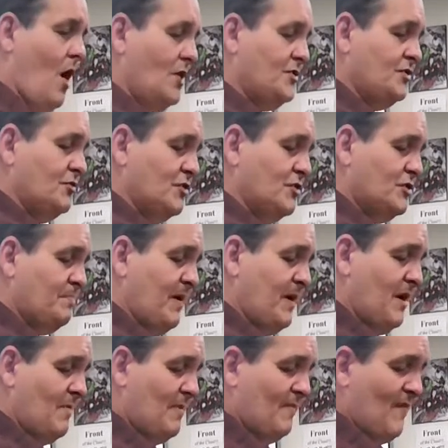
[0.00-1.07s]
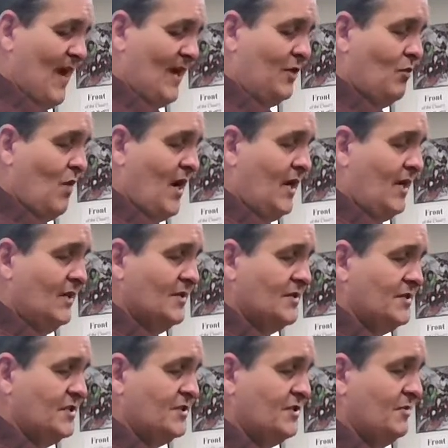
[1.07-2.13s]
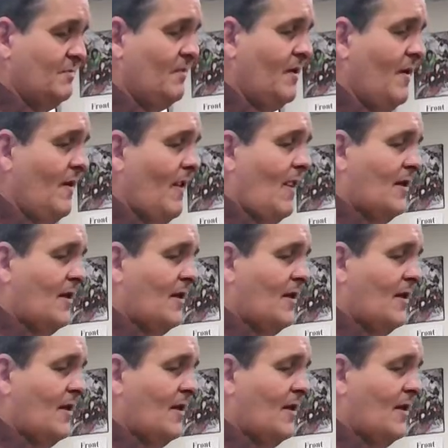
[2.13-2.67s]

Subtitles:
Also, to speed up evacuating the system,